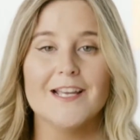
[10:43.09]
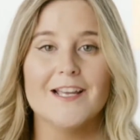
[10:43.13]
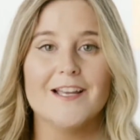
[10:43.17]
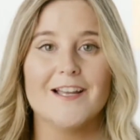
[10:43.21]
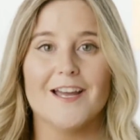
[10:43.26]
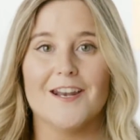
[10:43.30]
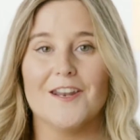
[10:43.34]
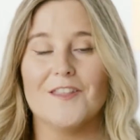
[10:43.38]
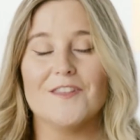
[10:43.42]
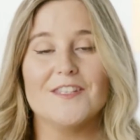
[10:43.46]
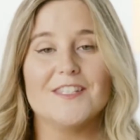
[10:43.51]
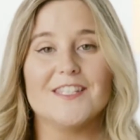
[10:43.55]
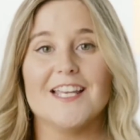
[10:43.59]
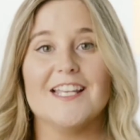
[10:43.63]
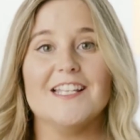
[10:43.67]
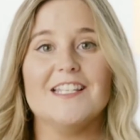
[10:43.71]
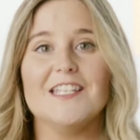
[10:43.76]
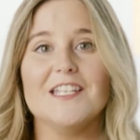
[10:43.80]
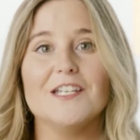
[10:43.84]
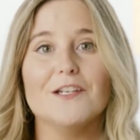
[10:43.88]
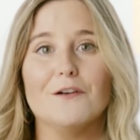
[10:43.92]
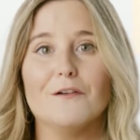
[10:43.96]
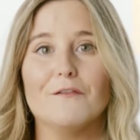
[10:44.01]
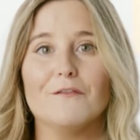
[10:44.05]
And this
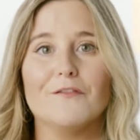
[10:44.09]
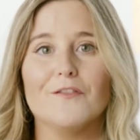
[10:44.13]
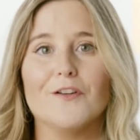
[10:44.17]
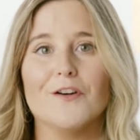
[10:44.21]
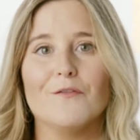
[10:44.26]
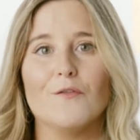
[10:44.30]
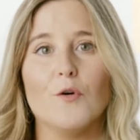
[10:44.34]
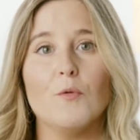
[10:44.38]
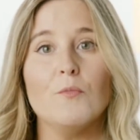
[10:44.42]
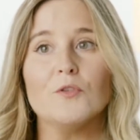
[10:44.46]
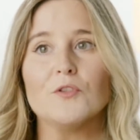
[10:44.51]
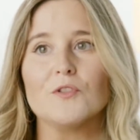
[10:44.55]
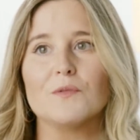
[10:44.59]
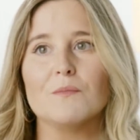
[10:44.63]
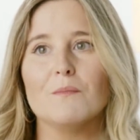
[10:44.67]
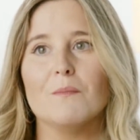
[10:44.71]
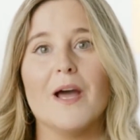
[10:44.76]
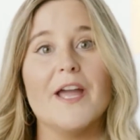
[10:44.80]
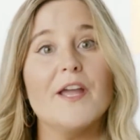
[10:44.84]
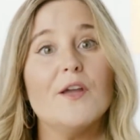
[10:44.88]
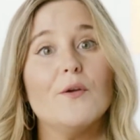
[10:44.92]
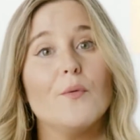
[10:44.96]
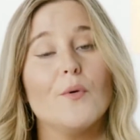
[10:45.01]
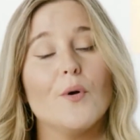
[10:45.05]
idea of, of almost
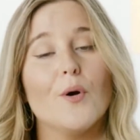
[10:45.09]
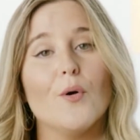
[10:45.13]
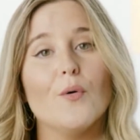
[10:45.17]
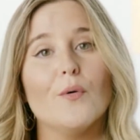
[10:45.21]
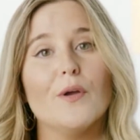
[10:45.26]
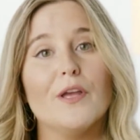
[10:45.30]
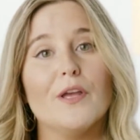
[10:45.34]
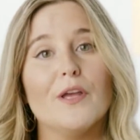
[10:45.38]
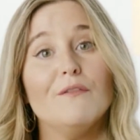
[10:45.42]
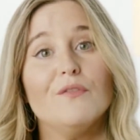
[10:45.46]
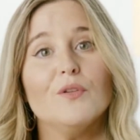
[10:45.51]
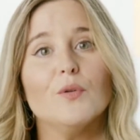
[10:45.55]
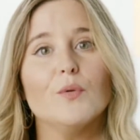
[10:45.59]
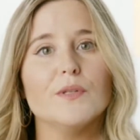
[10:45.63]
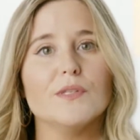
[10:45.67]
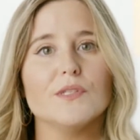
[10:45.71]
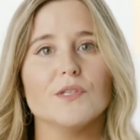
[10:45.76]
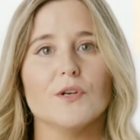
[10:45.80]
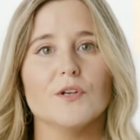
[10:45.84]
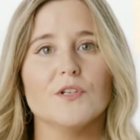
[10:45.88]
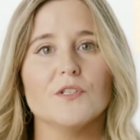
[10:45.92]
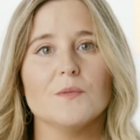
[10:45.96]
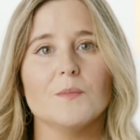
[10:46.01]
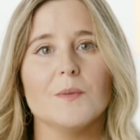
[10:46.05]
micro
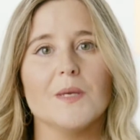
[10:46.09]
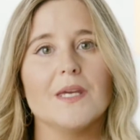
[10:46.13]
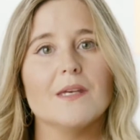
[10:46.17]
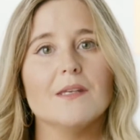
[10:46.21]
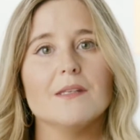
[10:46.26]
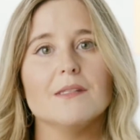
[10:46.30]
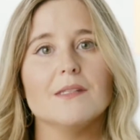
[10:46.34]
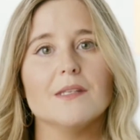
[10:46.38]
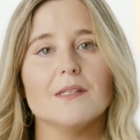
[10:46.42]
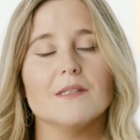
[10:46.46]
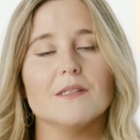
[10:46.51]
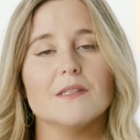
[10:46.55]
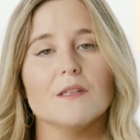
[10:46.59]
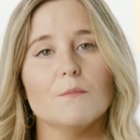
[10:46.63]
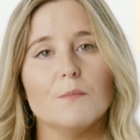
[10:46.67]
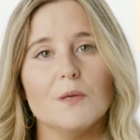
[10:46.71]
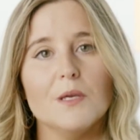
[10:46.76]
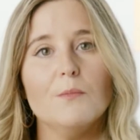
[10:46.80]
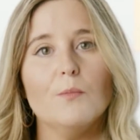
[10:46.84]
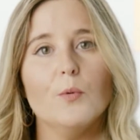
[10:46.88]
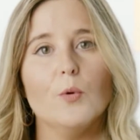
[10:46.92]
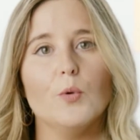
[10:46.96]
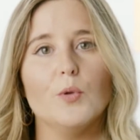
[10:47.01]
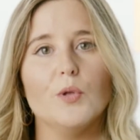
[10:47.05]
influencers because it's the
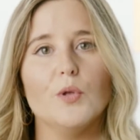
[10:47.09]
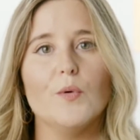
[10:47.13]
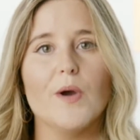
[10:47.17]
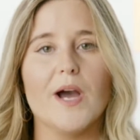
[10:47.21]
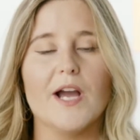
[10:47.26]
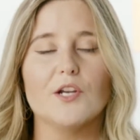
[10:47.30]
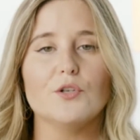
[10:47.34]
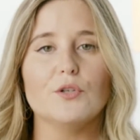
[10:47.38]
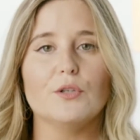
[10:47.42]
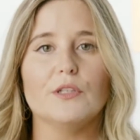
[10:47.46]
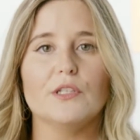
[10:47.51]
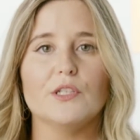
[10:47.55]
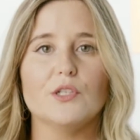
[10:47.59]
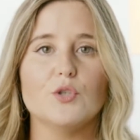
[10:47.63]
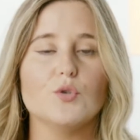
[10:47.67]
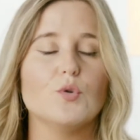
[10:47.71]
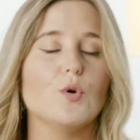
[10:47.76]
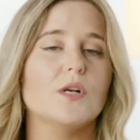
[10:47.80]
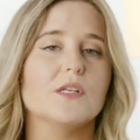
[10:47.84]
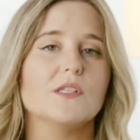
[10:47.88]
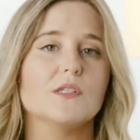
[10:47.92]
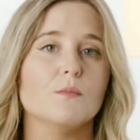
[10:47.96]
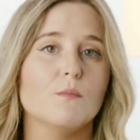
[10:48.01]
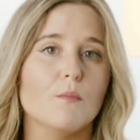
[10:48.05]
people you actually
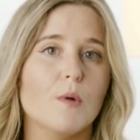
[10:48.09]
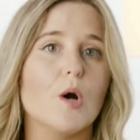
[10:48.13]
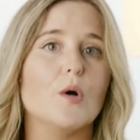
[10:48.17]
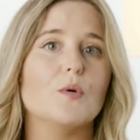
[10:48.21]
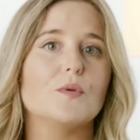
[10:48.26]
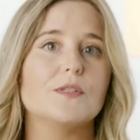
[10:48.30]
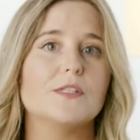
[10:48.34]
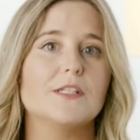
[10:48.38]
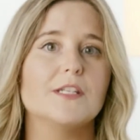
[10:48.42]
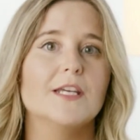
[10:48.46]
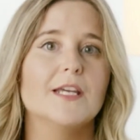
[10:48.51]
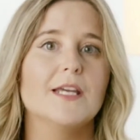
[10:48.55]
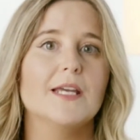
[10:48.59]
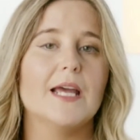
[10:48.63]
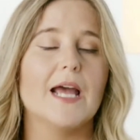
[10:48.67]
trust most.